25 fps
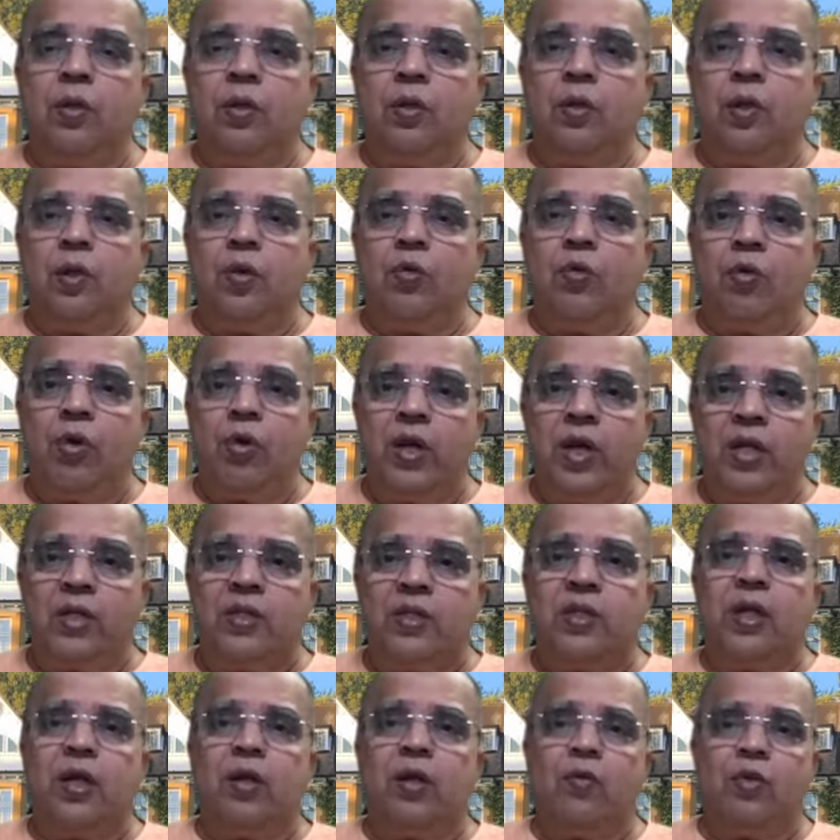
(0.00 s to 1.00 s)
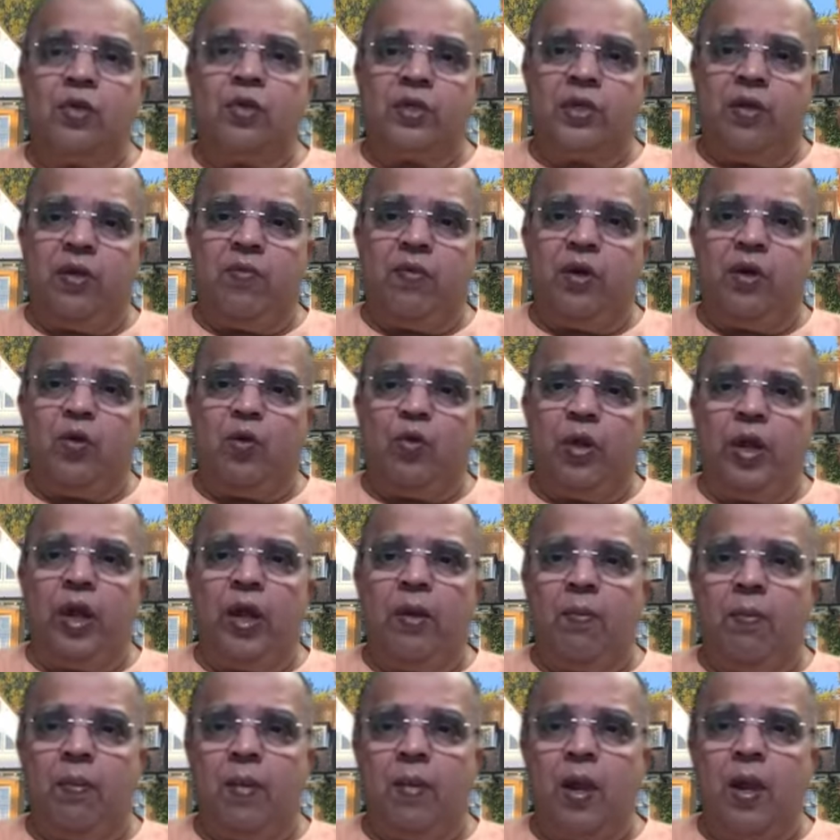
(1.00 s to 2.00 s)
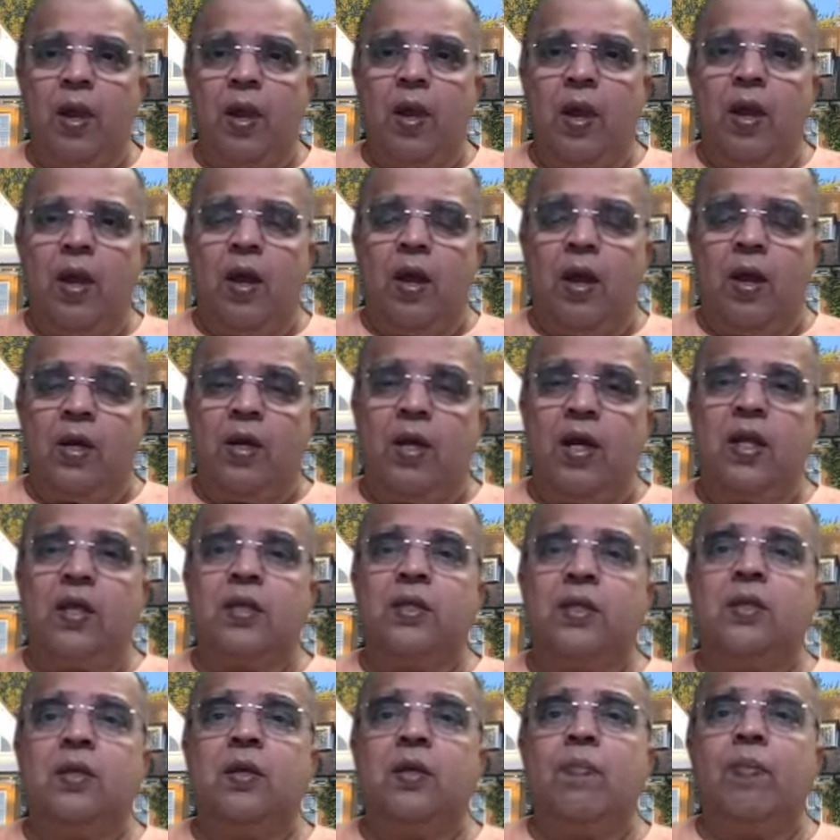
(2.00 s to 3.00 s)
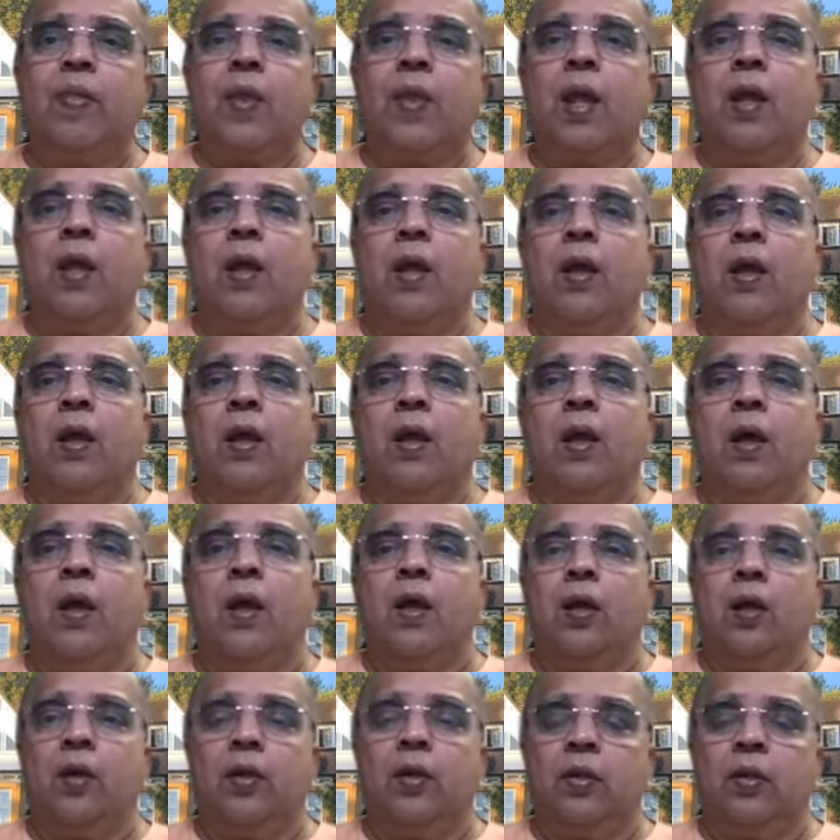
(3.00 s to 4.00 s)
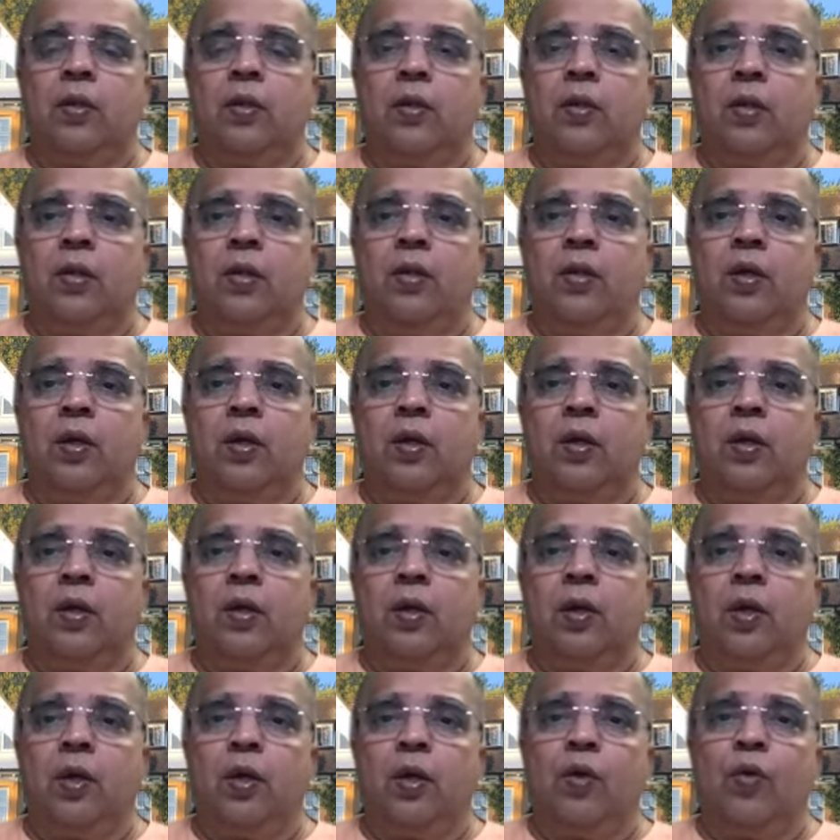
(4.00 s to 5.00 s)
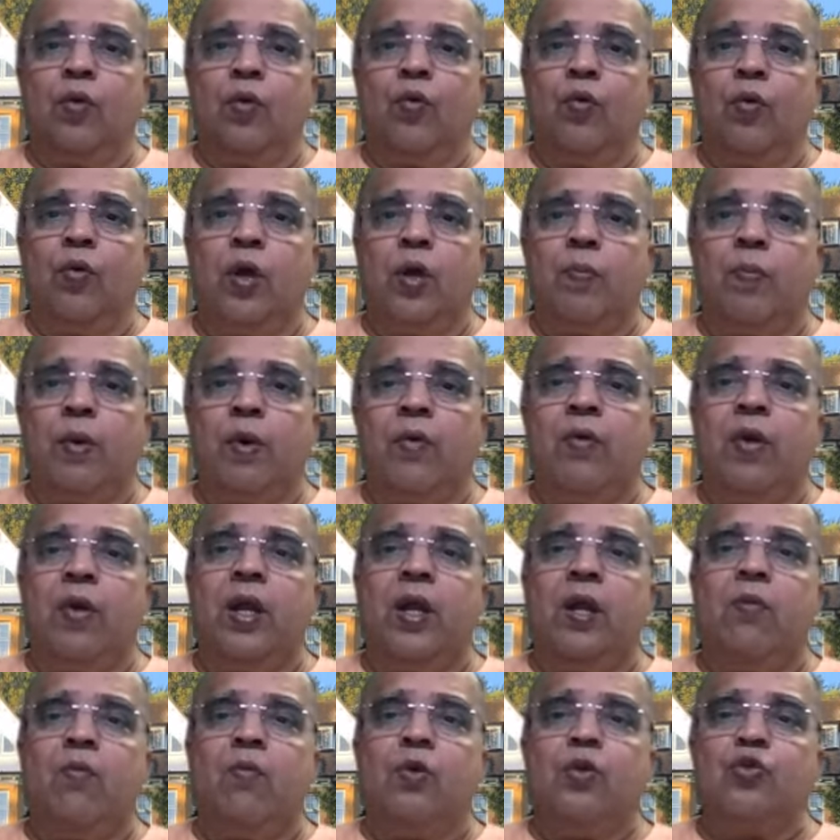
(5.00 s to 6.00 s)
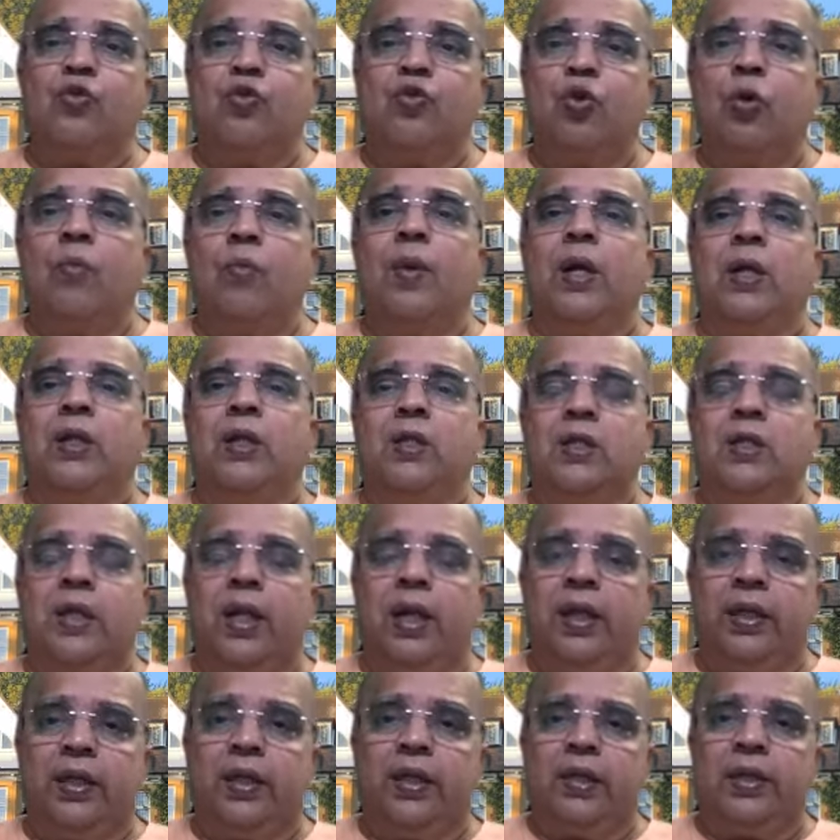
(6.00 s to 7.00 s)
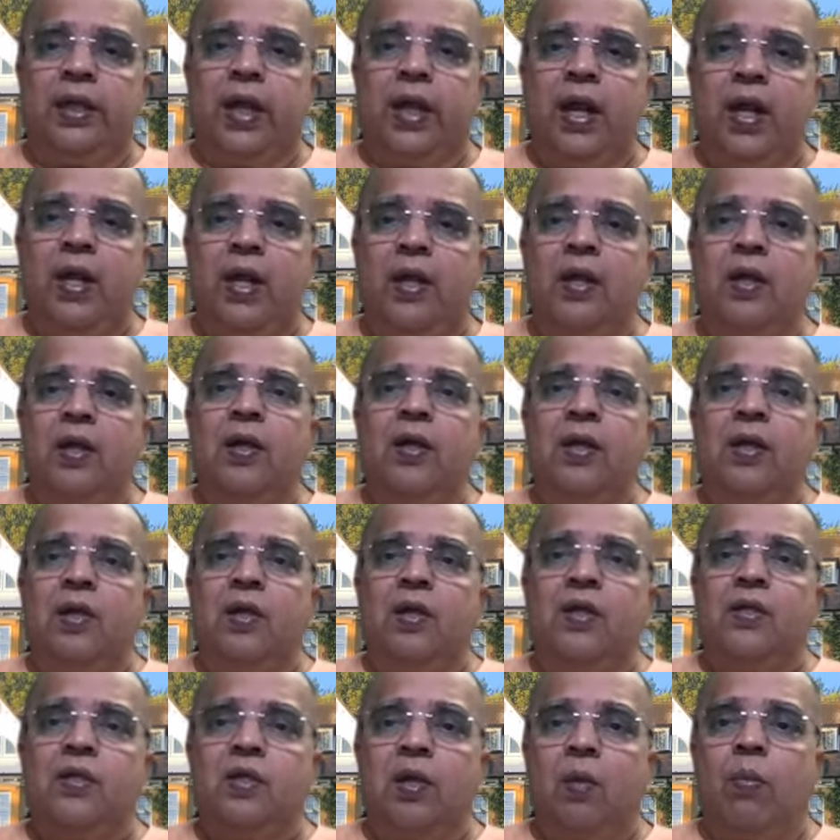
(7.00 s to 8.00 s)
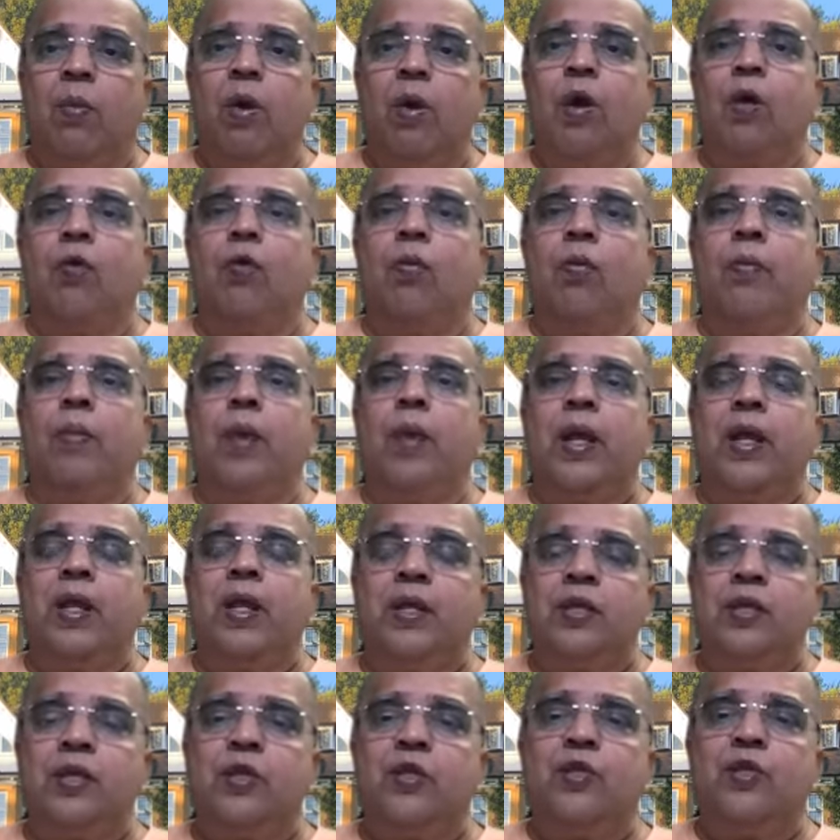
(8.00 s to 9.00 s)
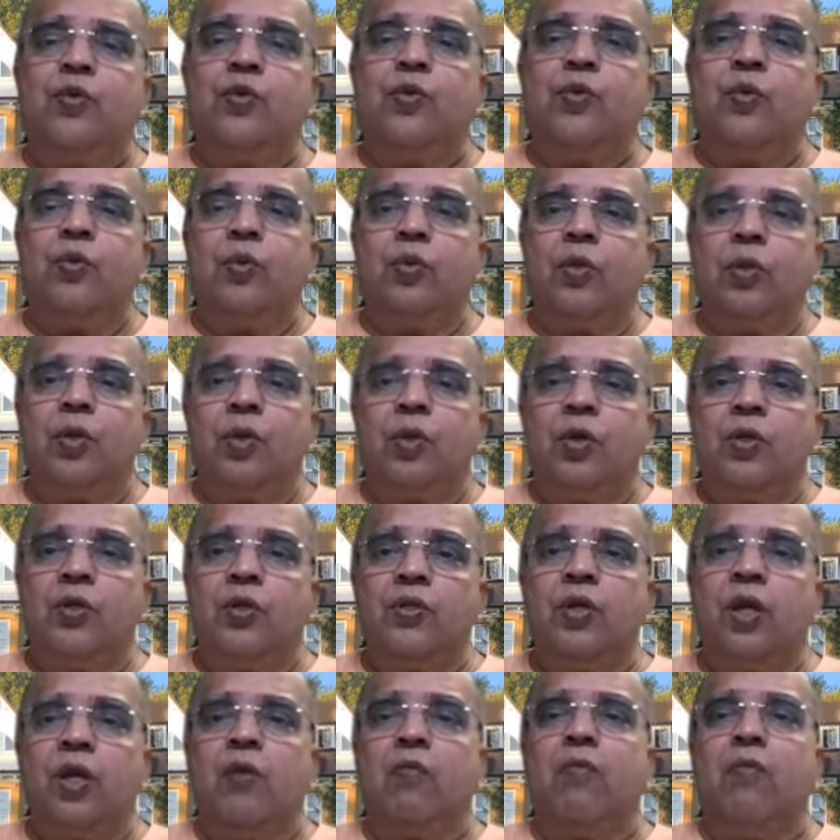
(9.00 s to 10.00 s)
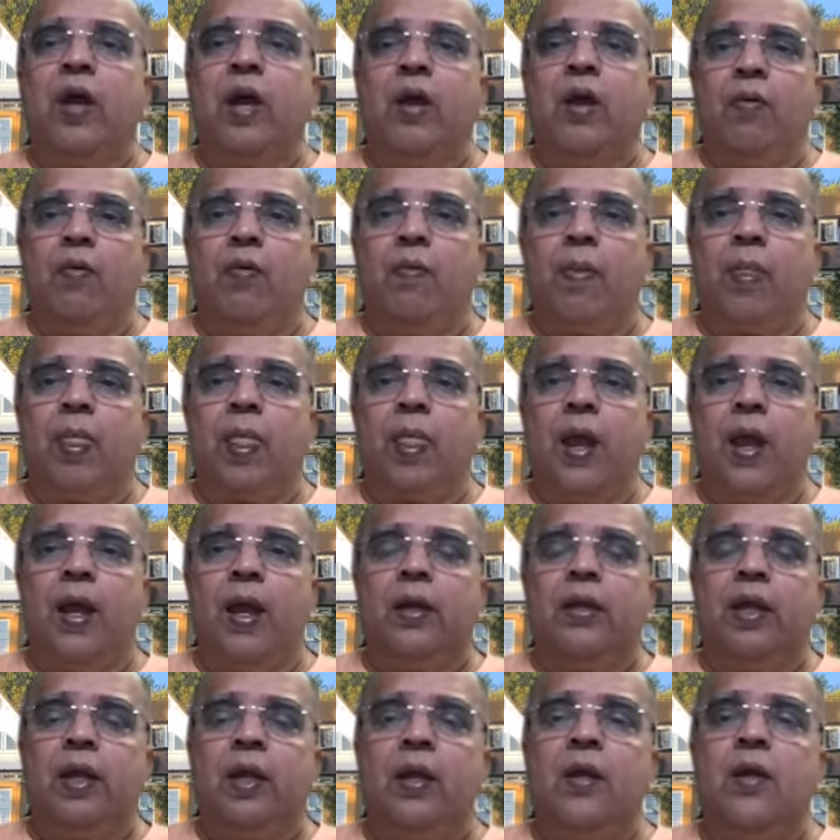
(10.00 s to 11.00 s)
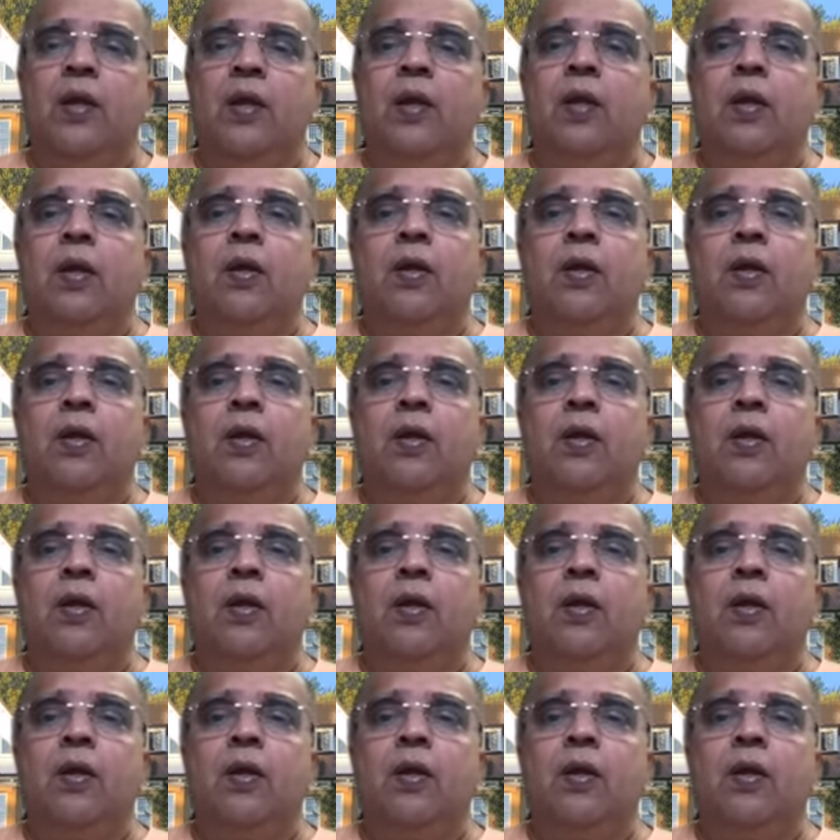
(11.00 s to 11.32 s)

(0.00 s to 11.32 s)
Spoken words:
the goodness that was given to him. Unless the overpowering was so much that the child somehow manages to survive. And then